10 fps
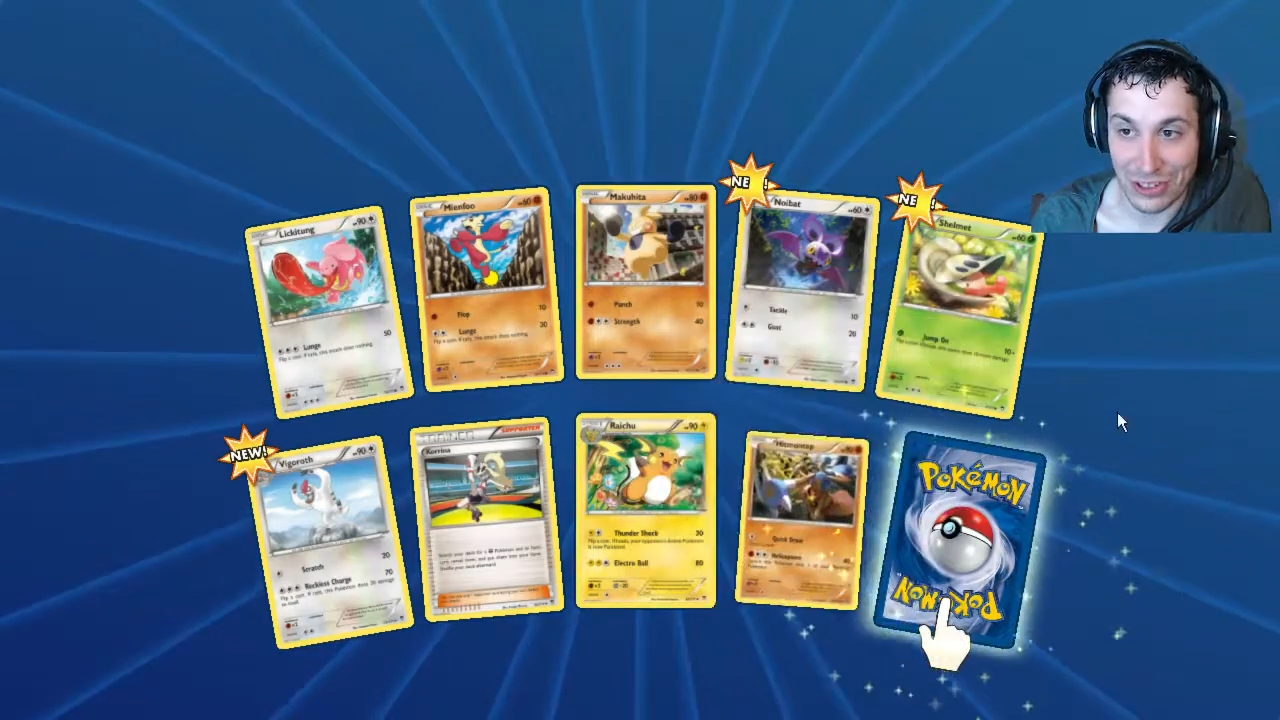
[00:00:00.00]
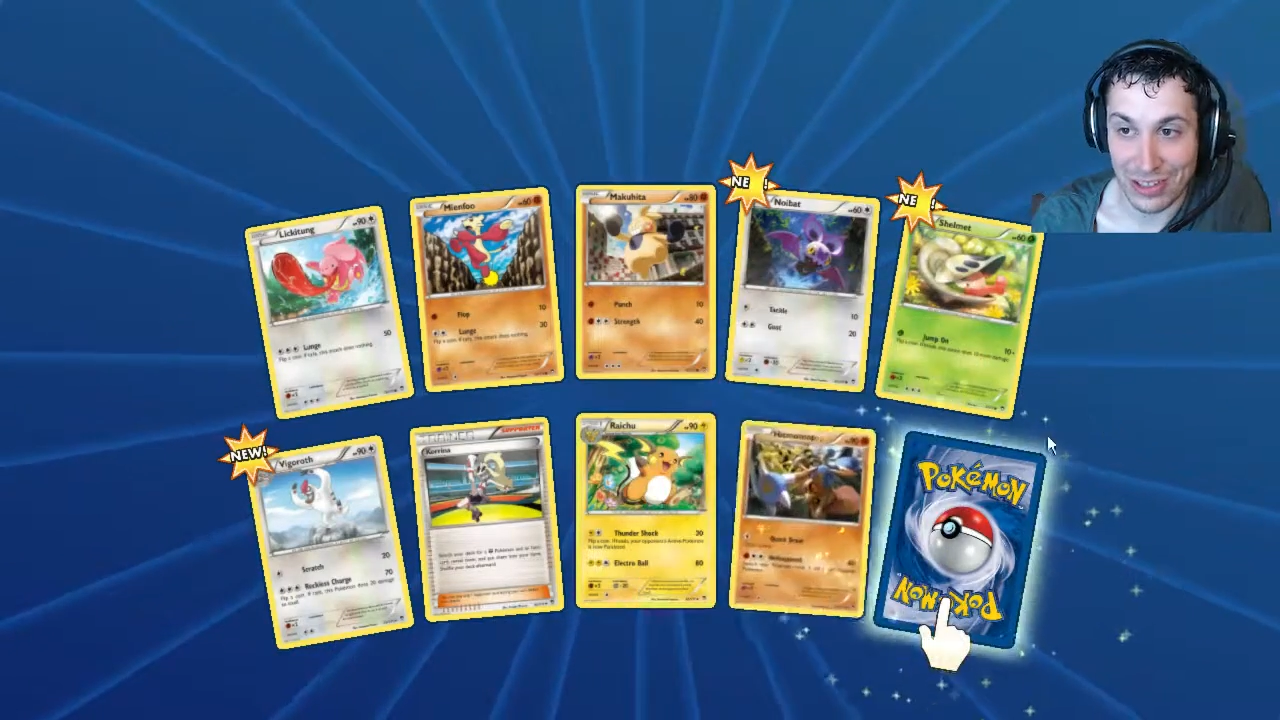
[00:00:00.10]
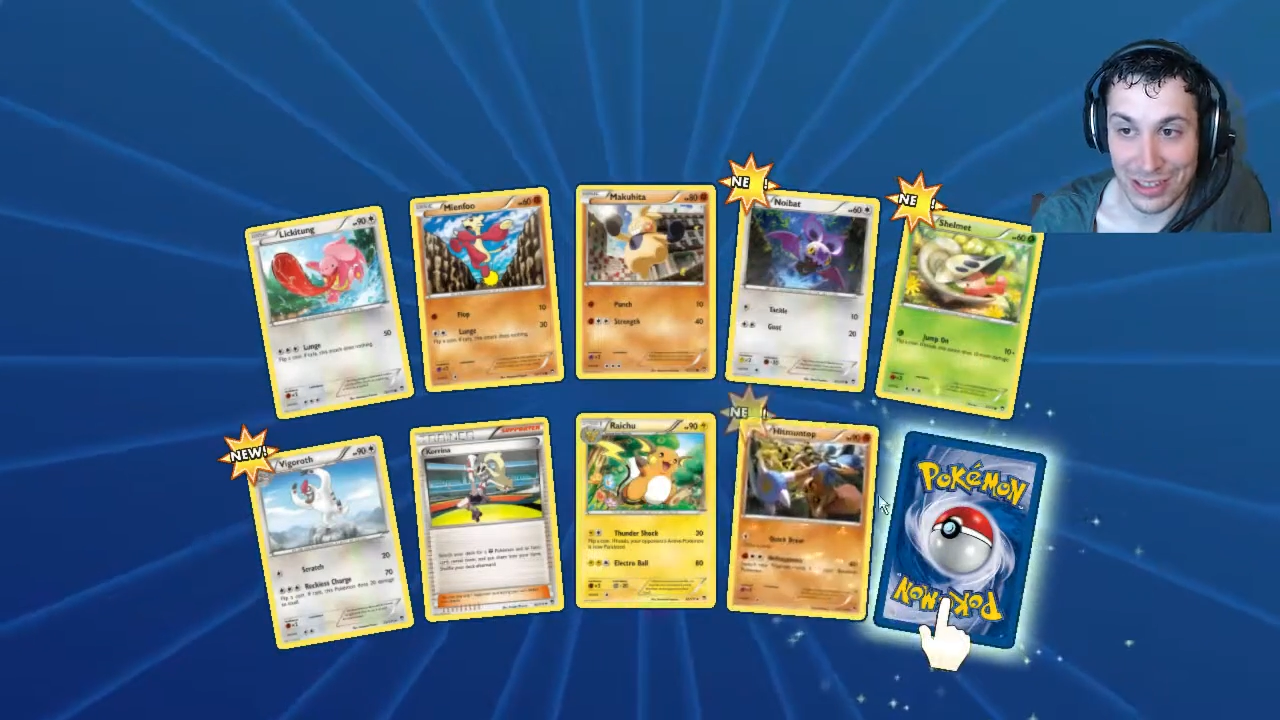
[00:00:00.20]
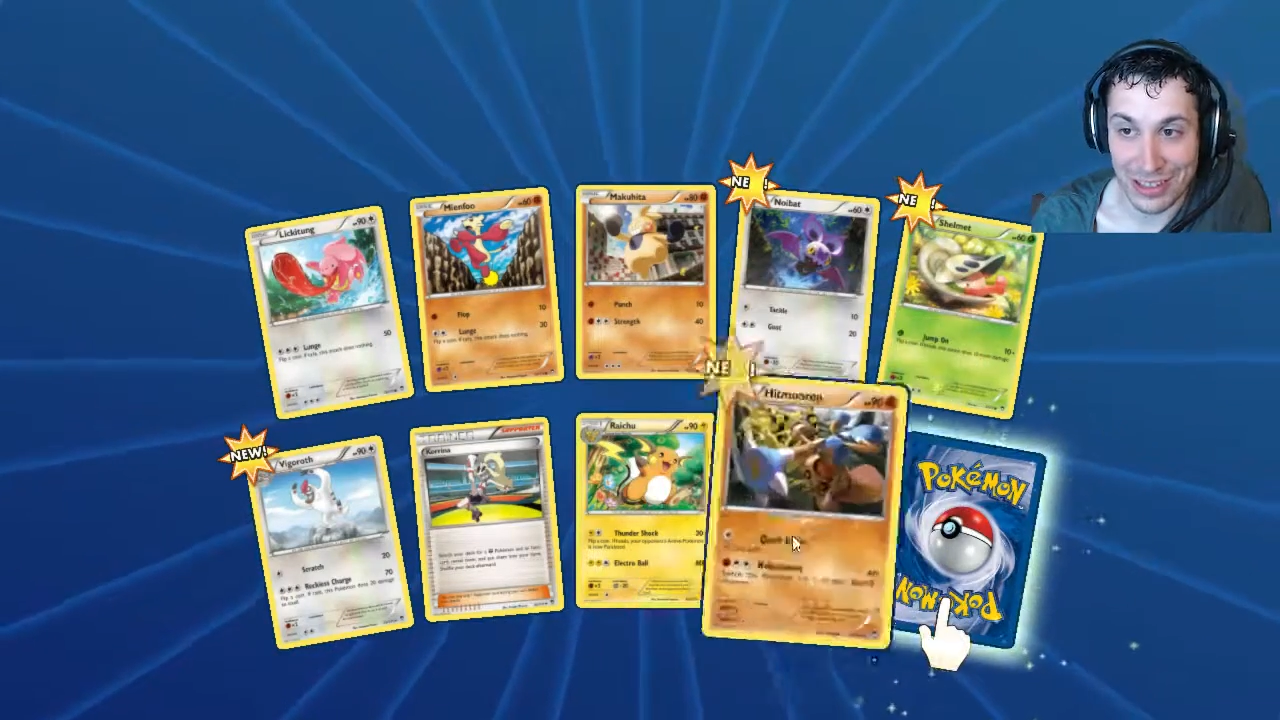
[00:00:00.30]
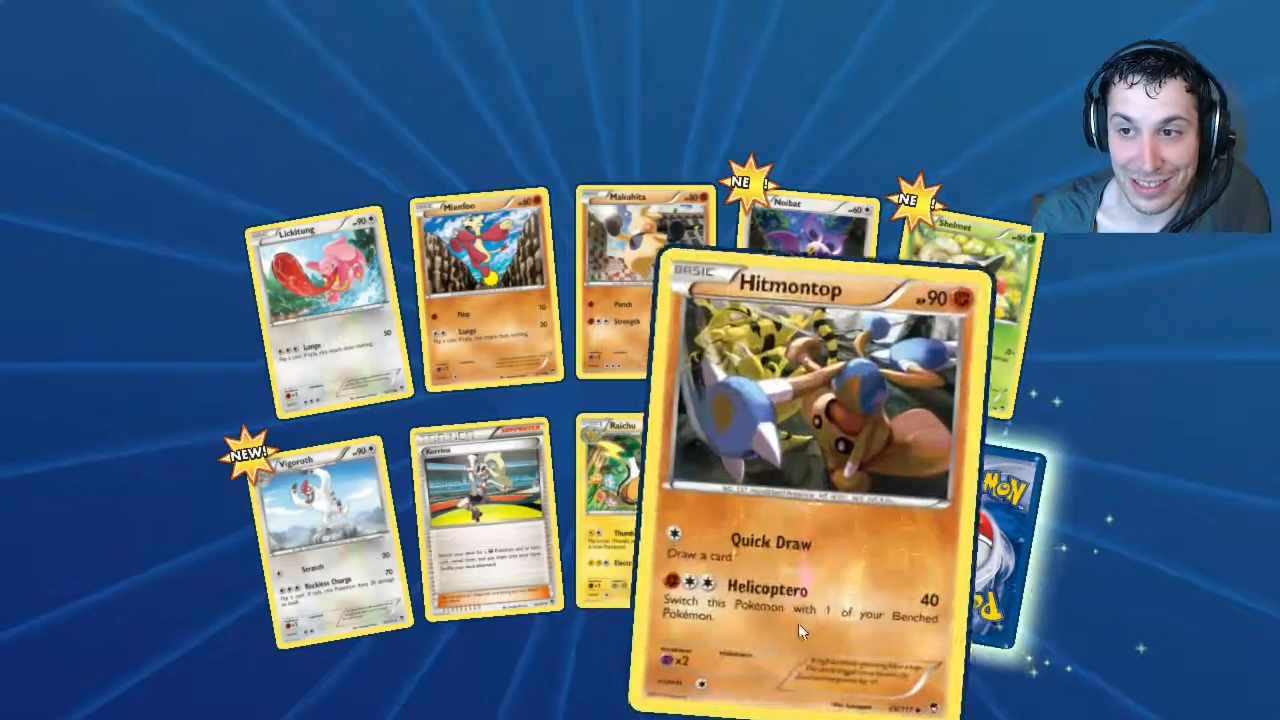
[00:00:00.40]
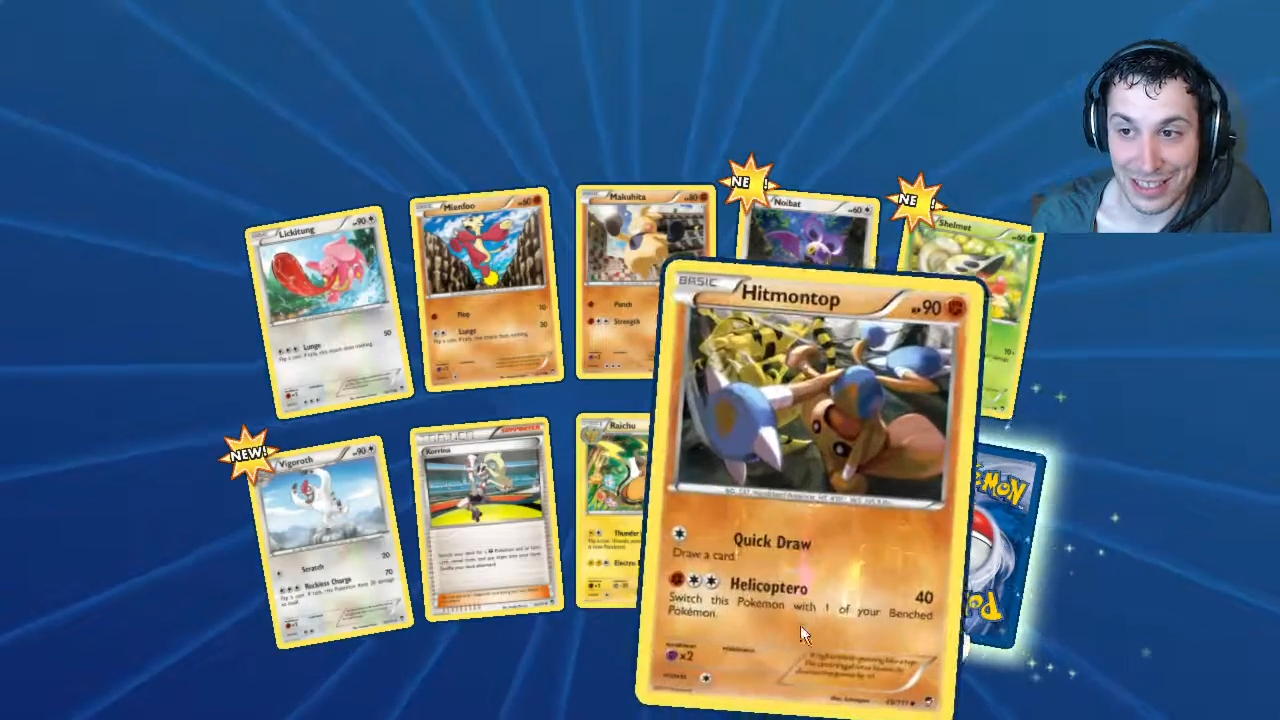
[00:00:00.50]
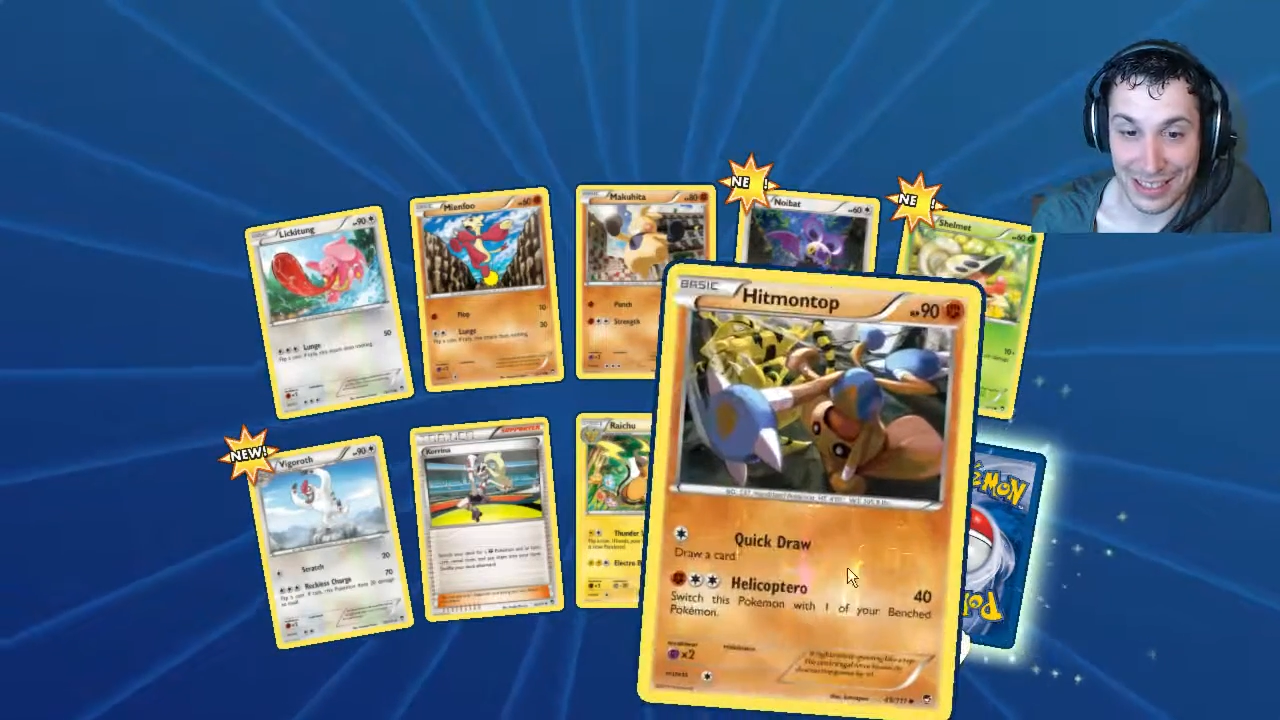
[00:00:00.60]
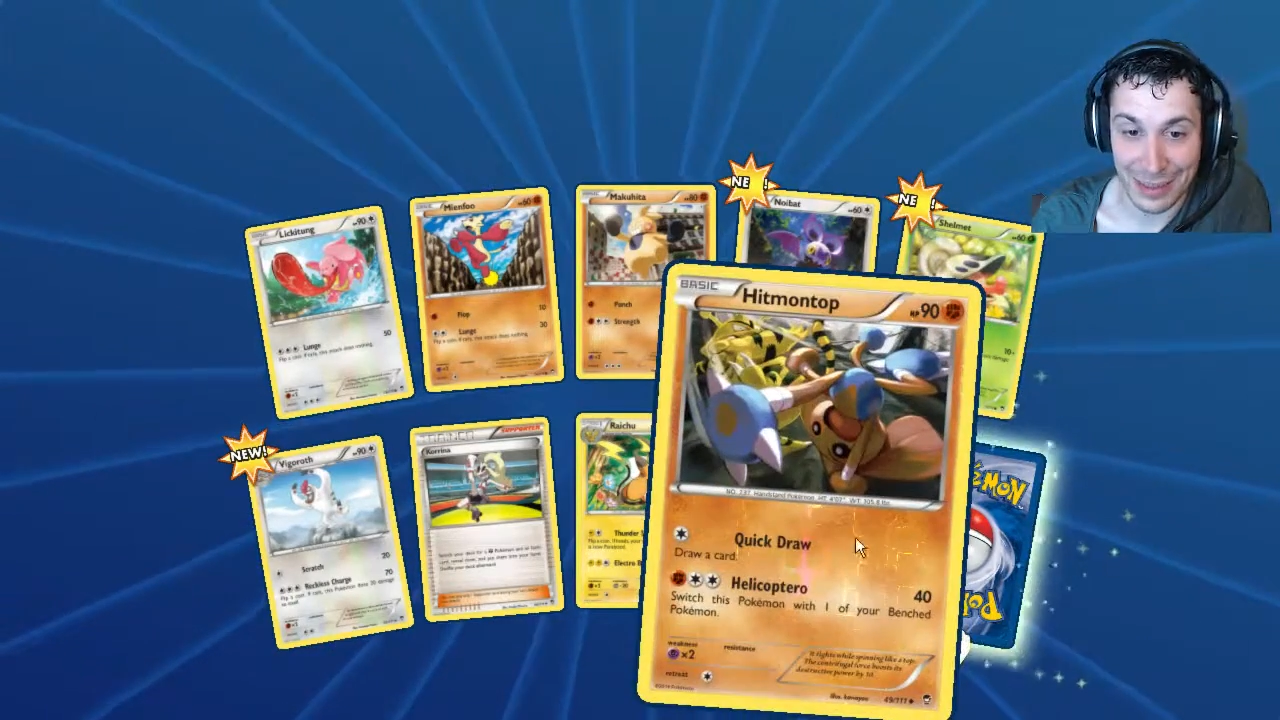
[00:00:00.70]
start attacking